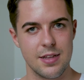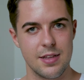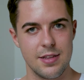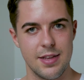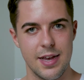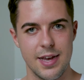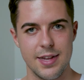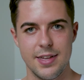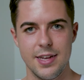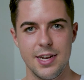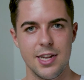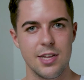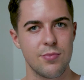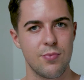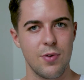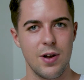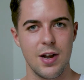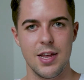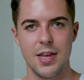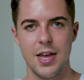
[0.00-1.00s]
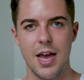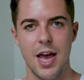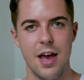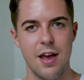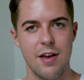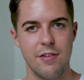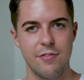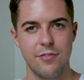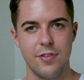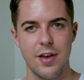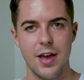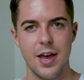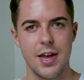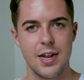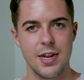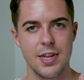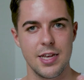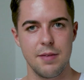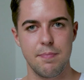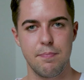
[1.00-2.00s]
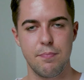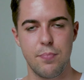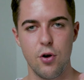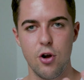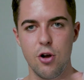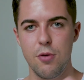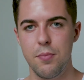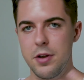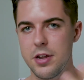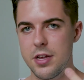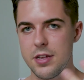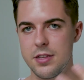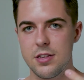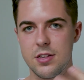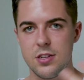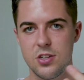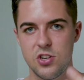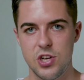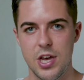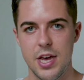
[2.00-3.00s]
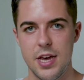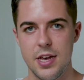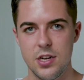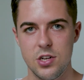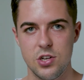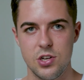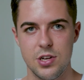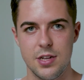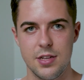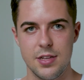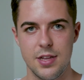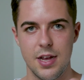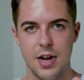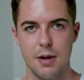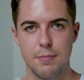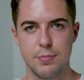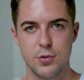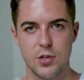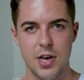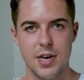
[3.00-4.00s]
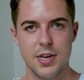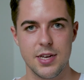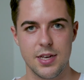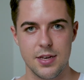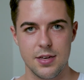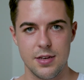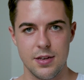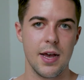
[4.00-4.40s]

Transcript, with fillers: They didn't really have any permanent change in their psyche.